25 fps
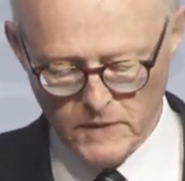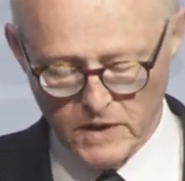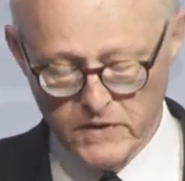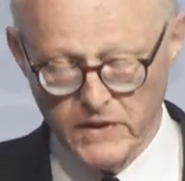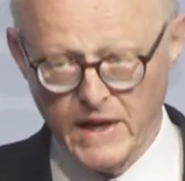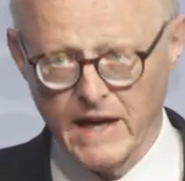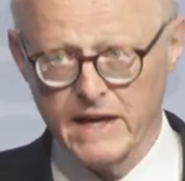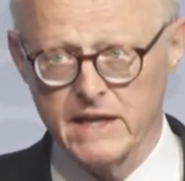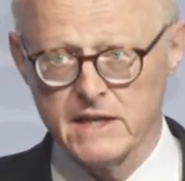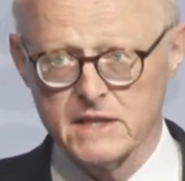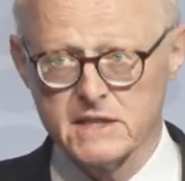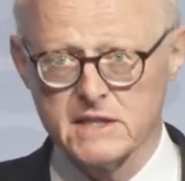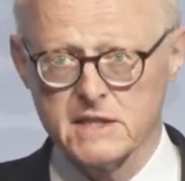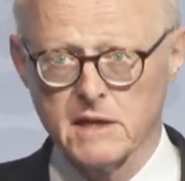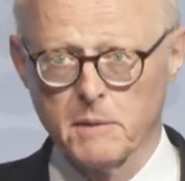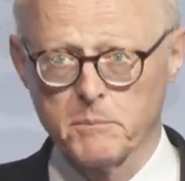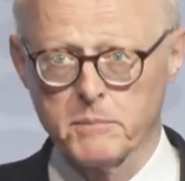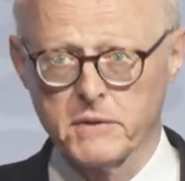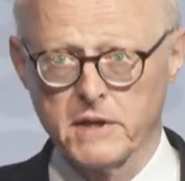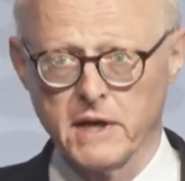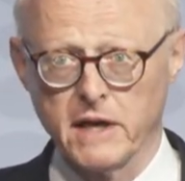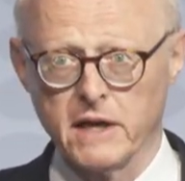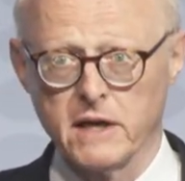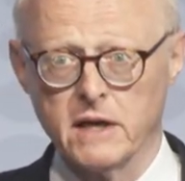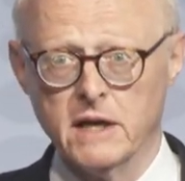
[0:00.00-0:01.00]
That is
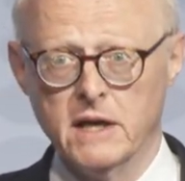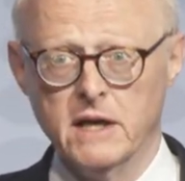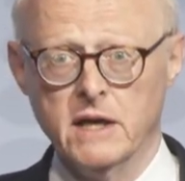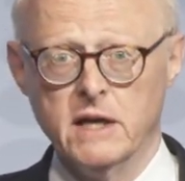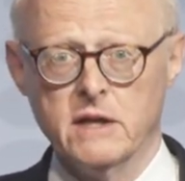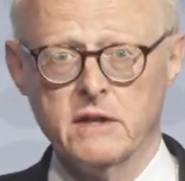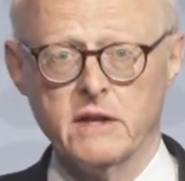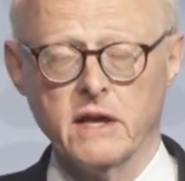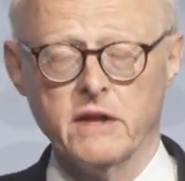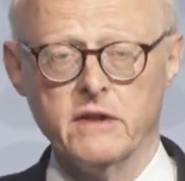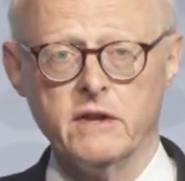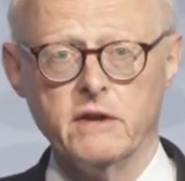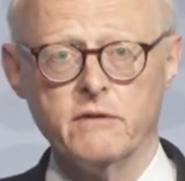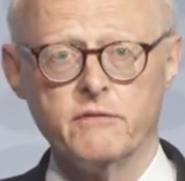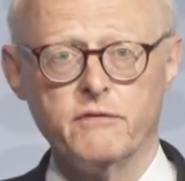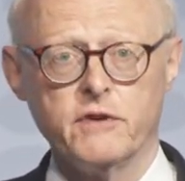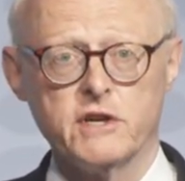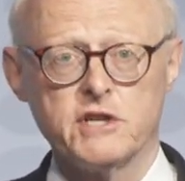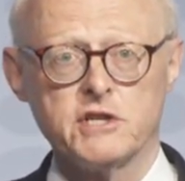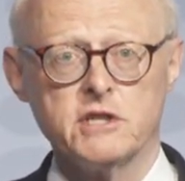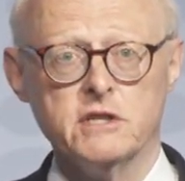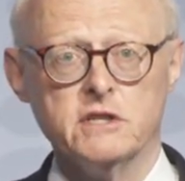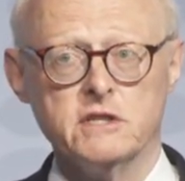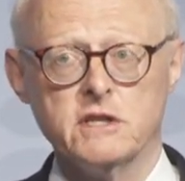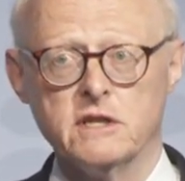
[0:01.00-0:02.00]
something that the
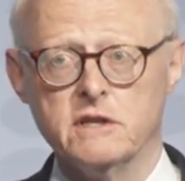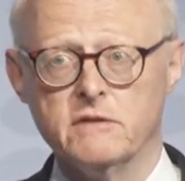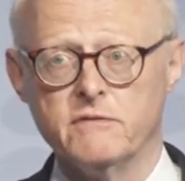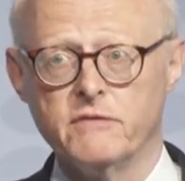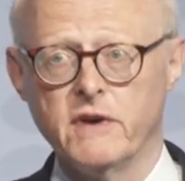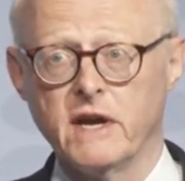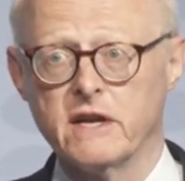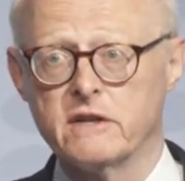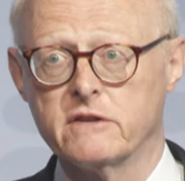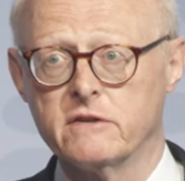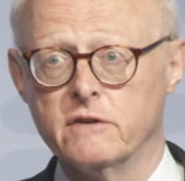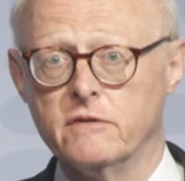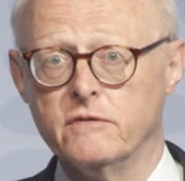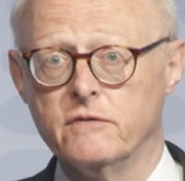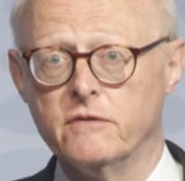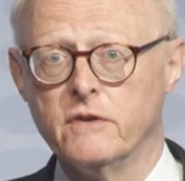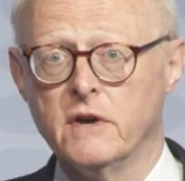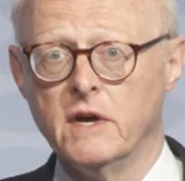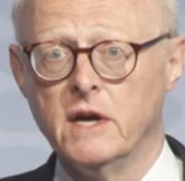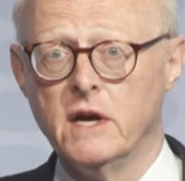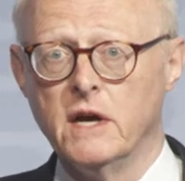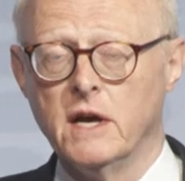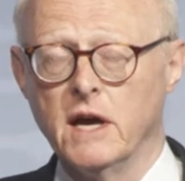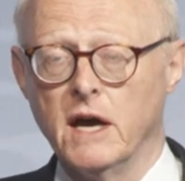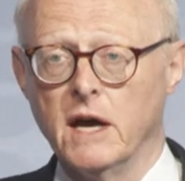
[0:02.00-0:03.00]
efficient and effective
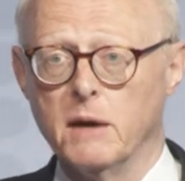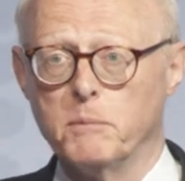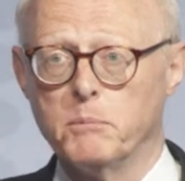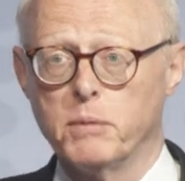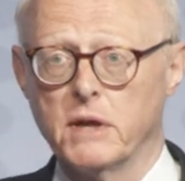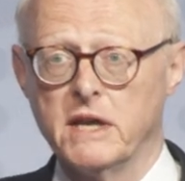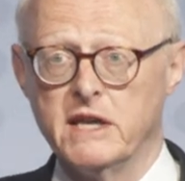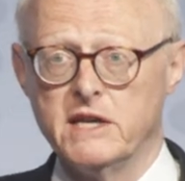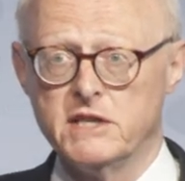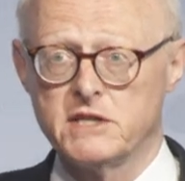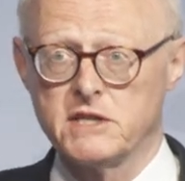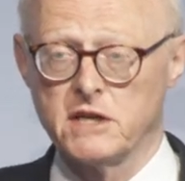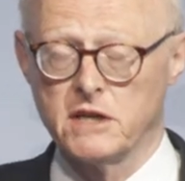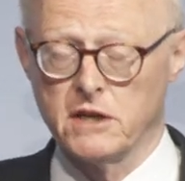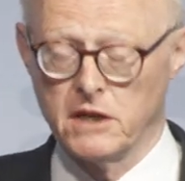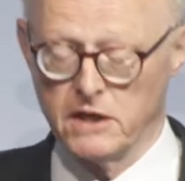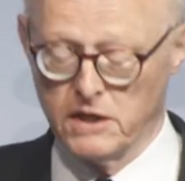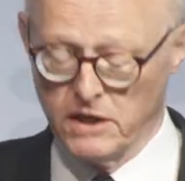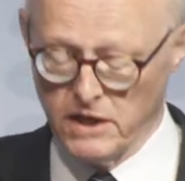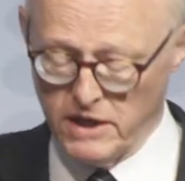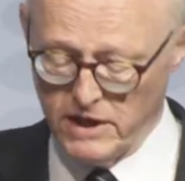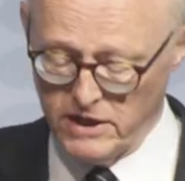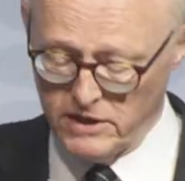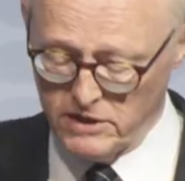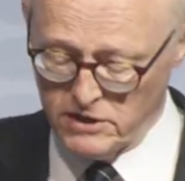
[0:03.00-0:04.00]
uh, policing
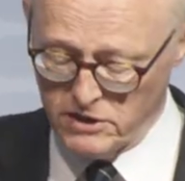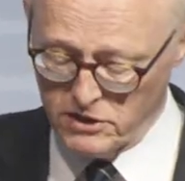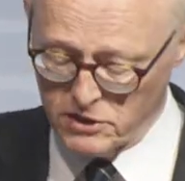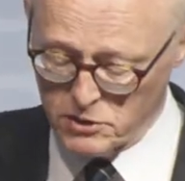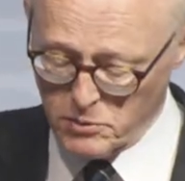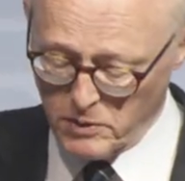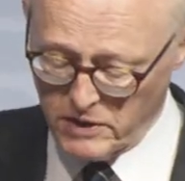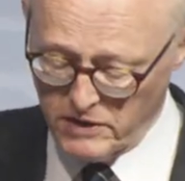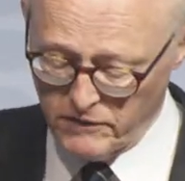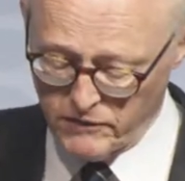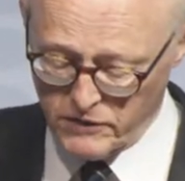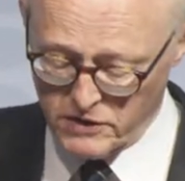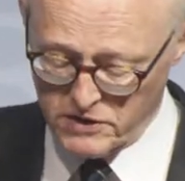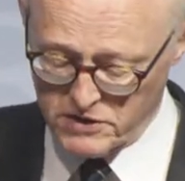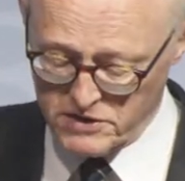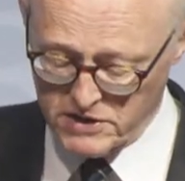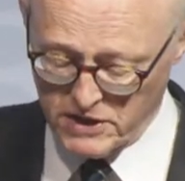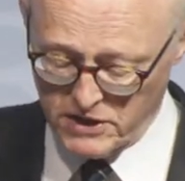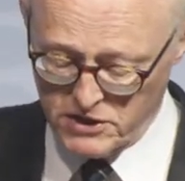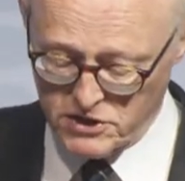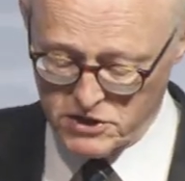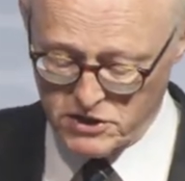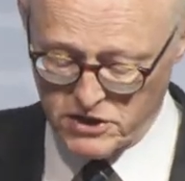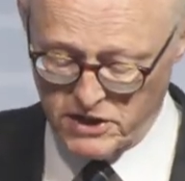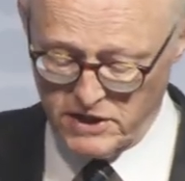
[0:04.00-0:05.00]
in the 21st
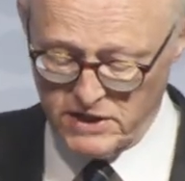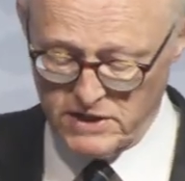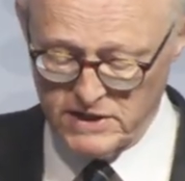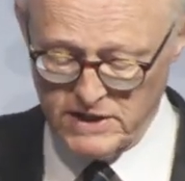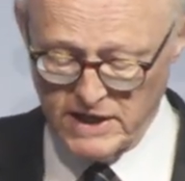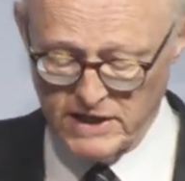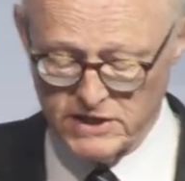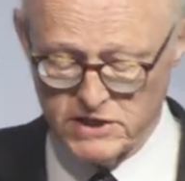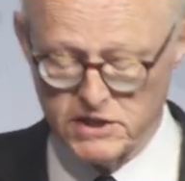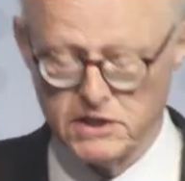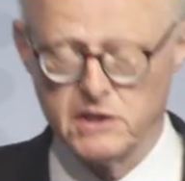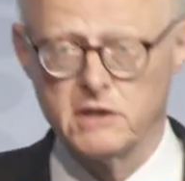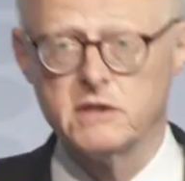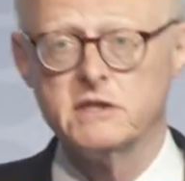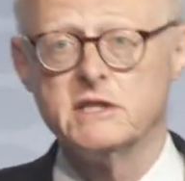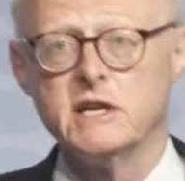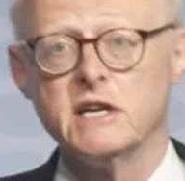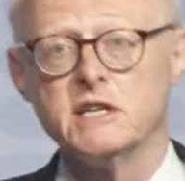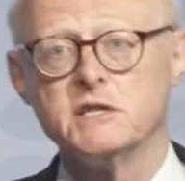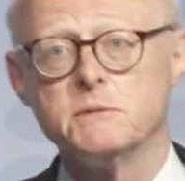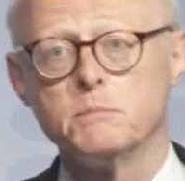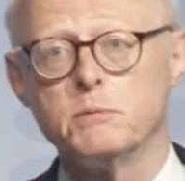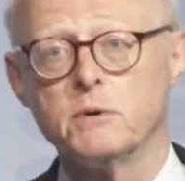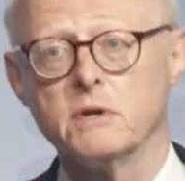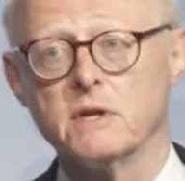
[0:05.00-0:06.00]
century des
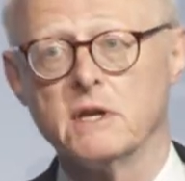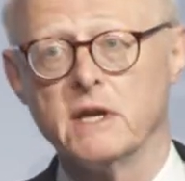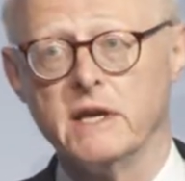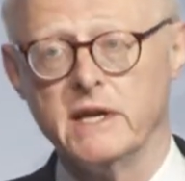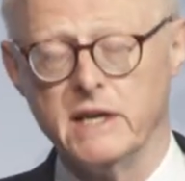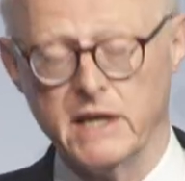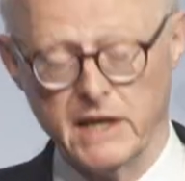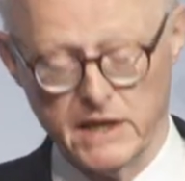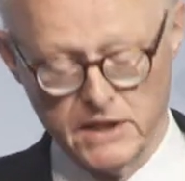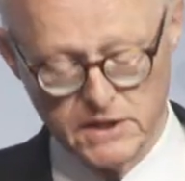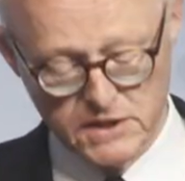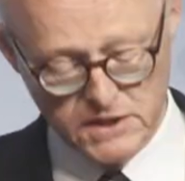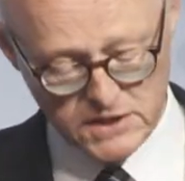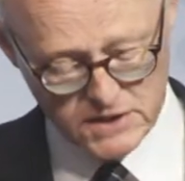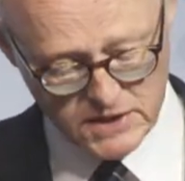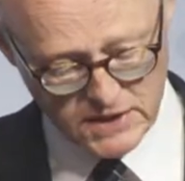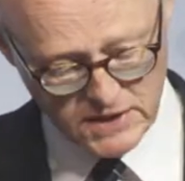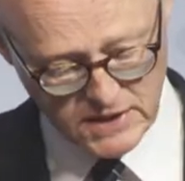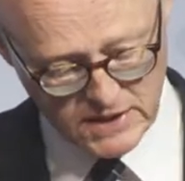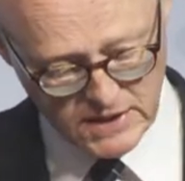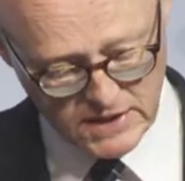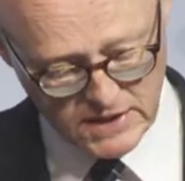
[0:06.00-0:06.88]
desperately needs.